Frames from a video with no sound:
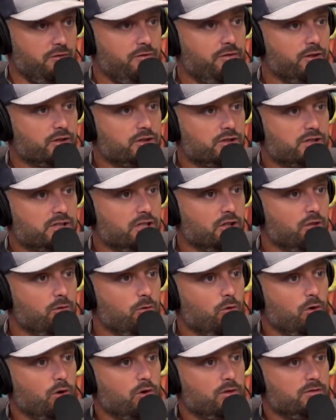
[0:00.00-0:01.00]
you feel just a little
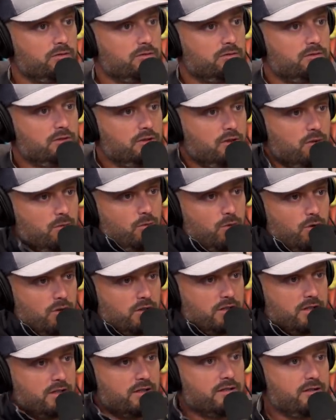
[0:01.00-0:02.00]
more, a little
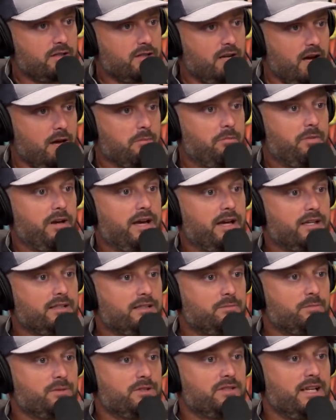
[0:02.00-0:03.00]
more
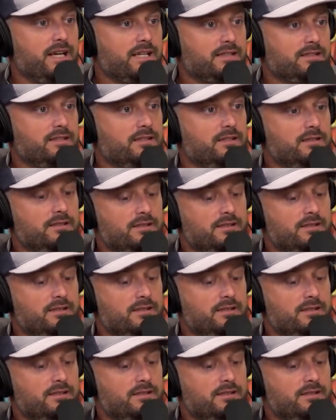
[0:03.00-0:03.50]
compact, protected.